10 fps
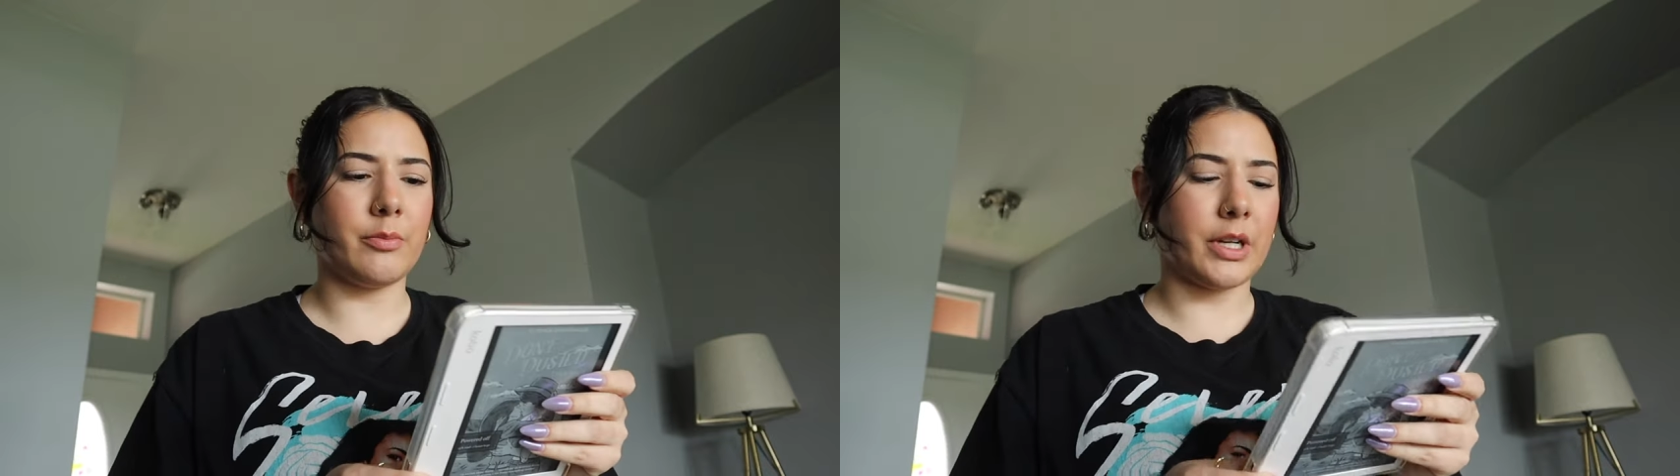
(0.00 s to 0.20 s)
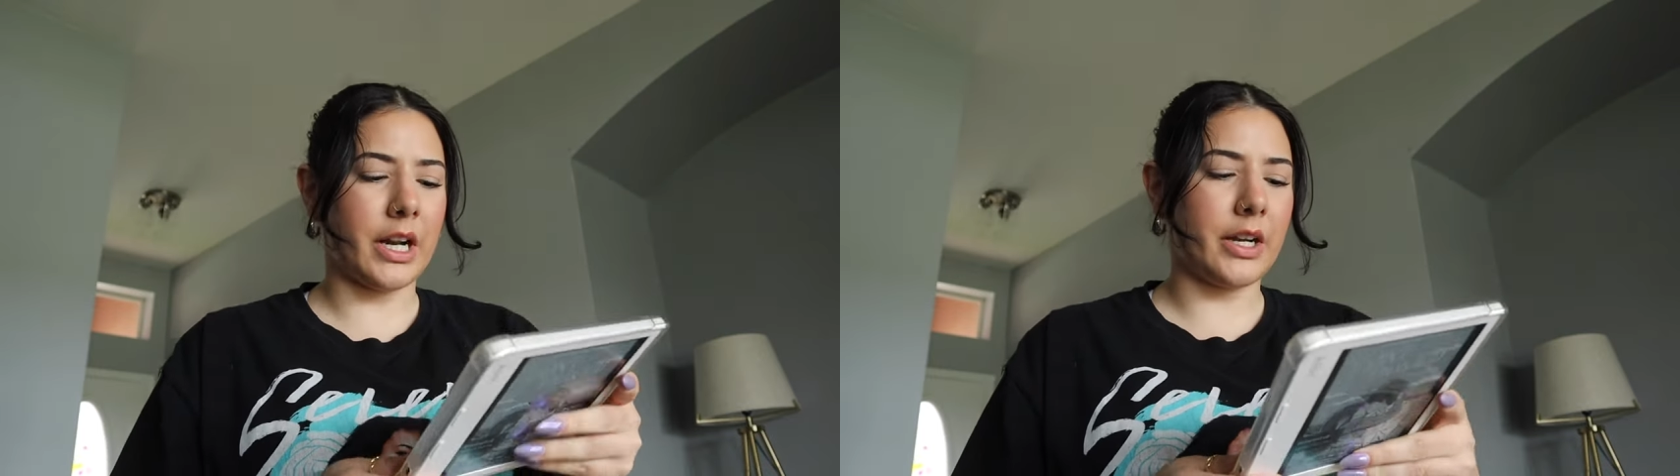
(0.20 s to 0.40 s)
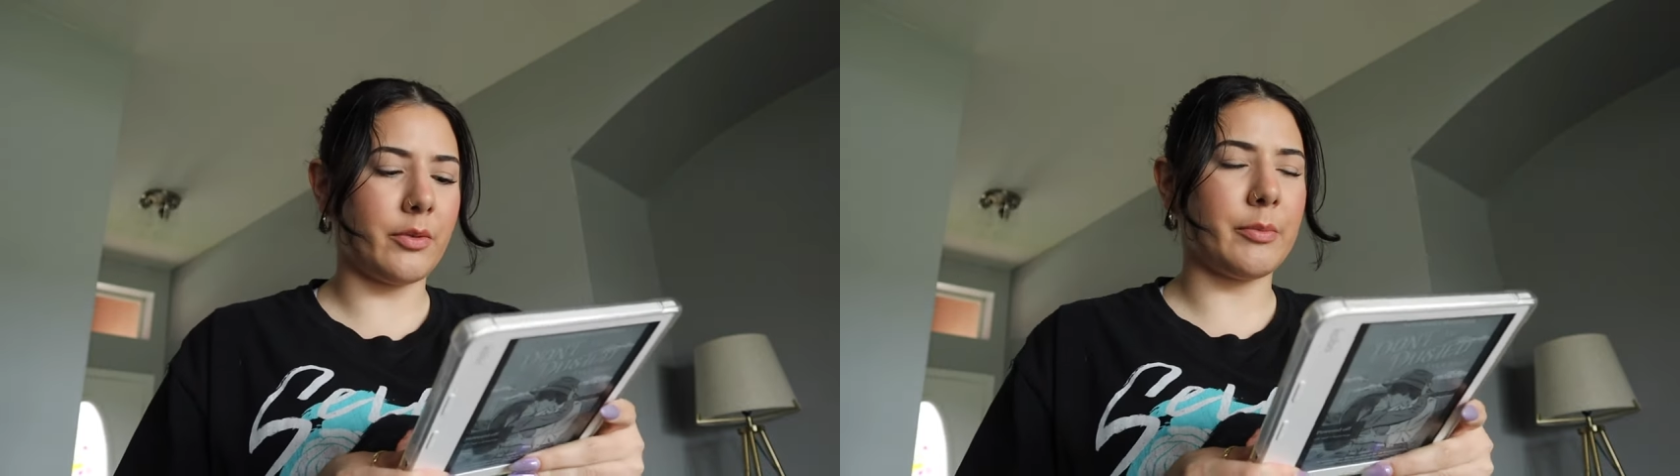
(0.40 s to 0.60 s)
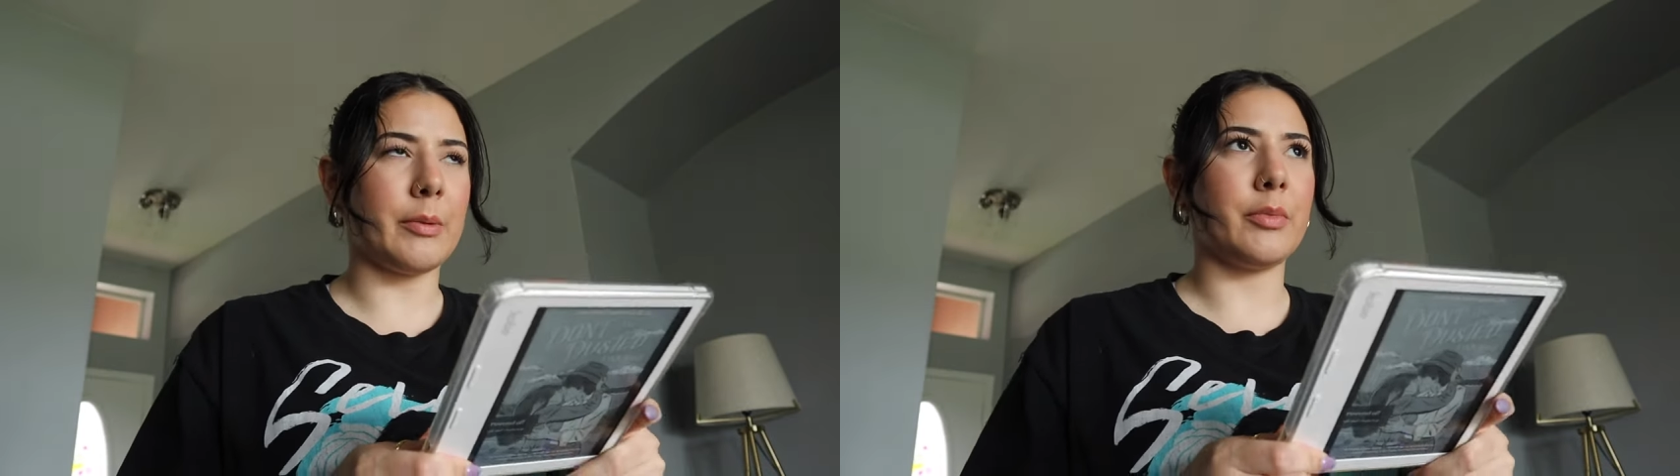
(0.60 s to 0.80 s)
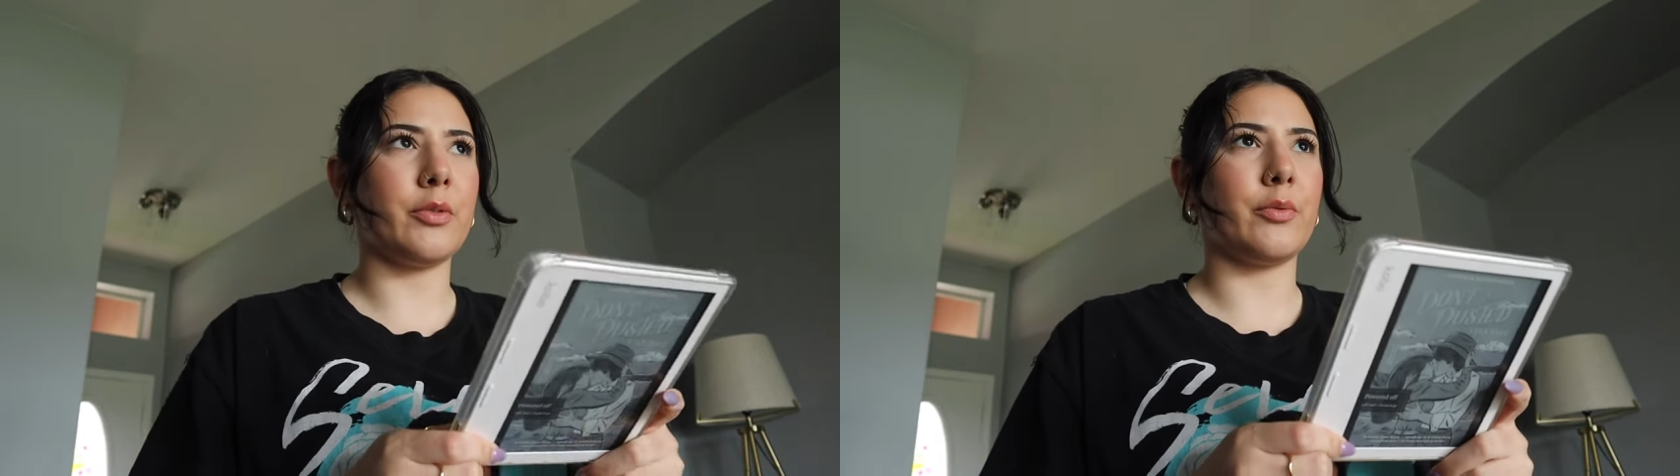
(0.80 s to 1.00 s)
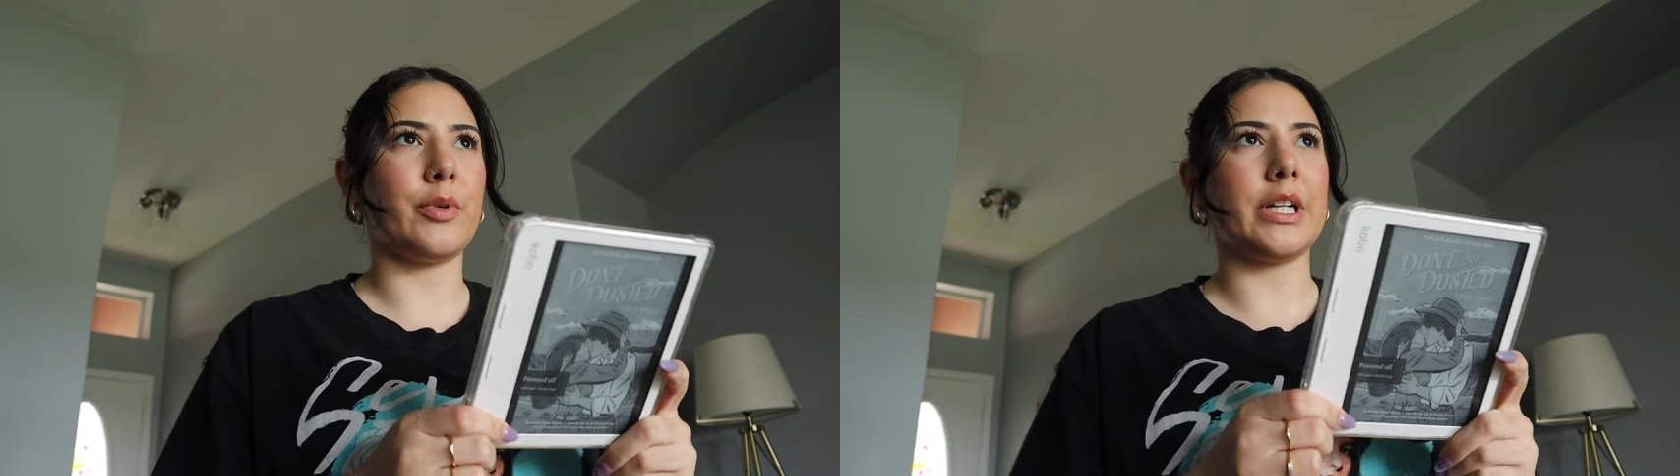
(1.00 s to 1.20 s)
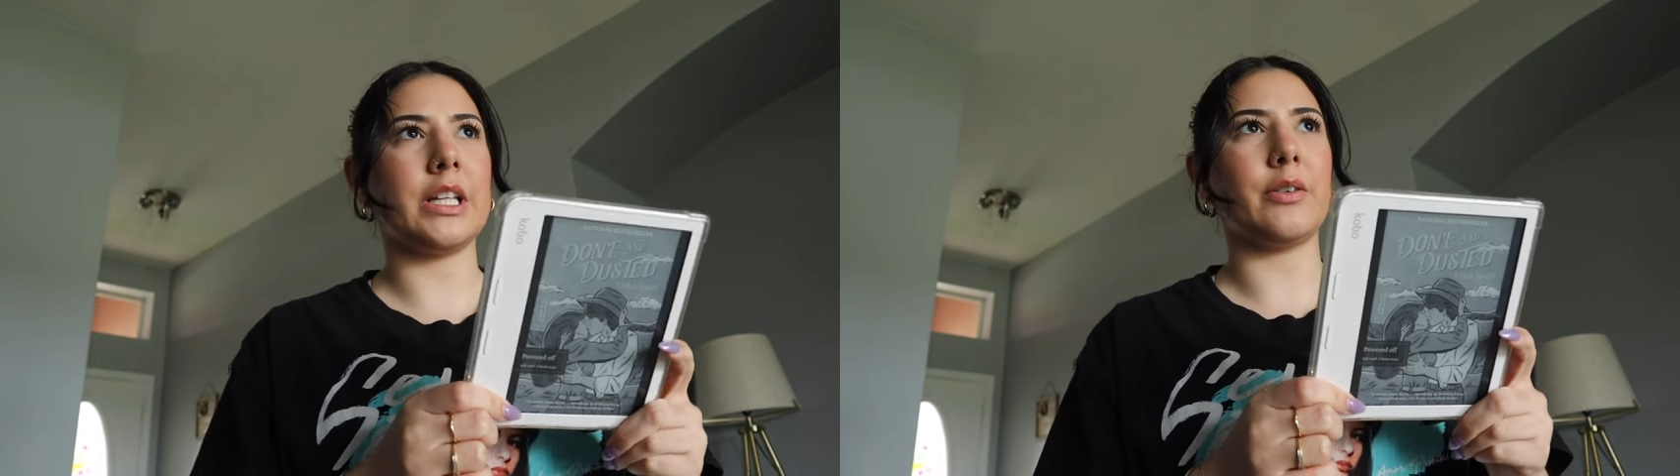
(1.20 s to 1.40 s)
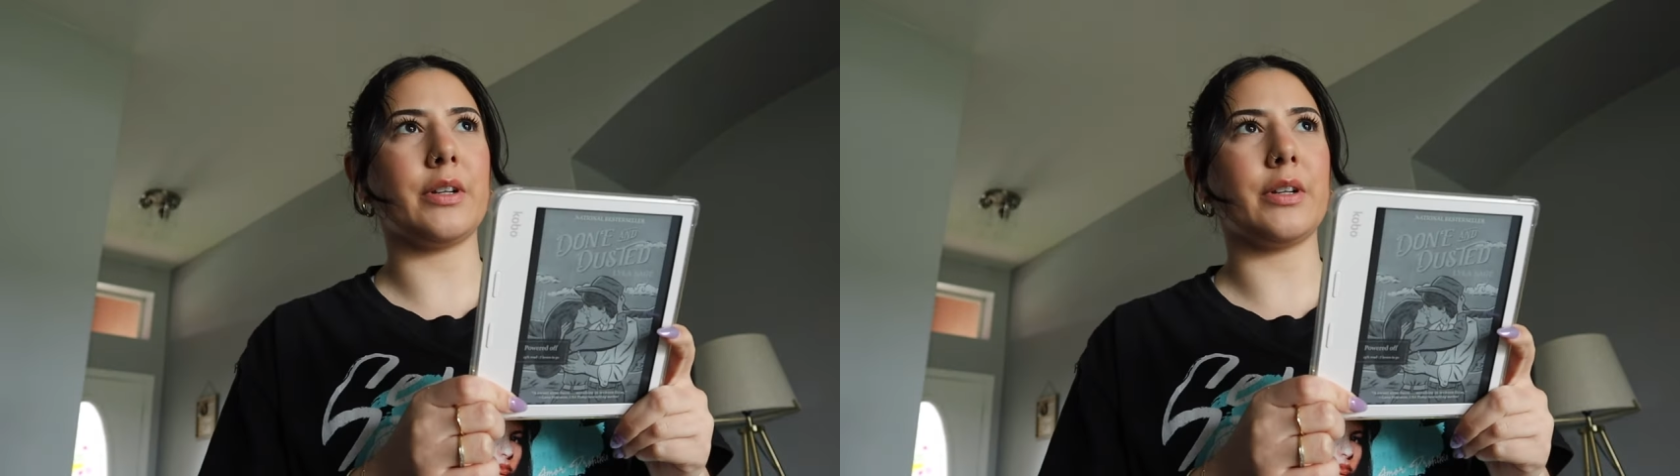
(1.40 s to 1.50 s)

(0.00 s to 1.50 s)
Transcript: but I remember really,